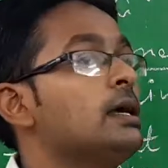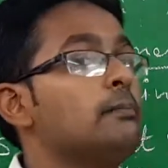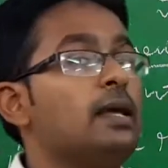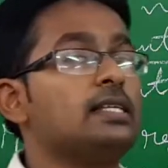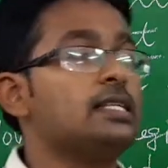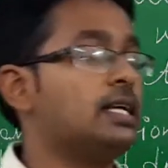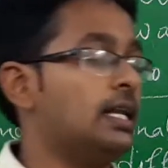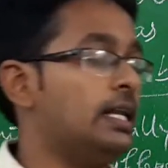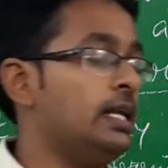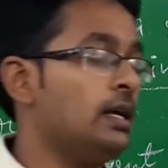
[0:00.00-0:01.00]

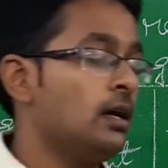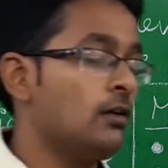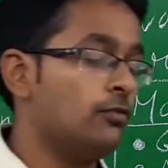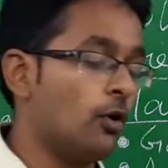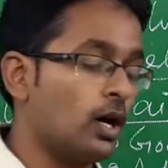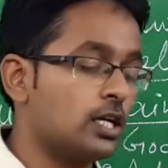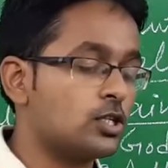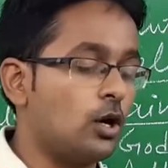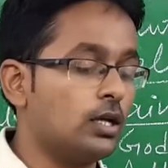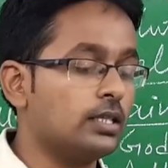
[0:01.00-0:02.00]
basically
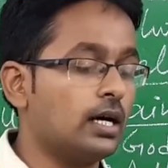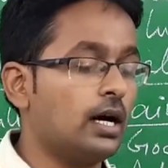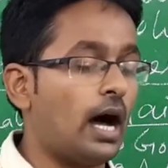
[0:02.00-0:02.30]
focused on the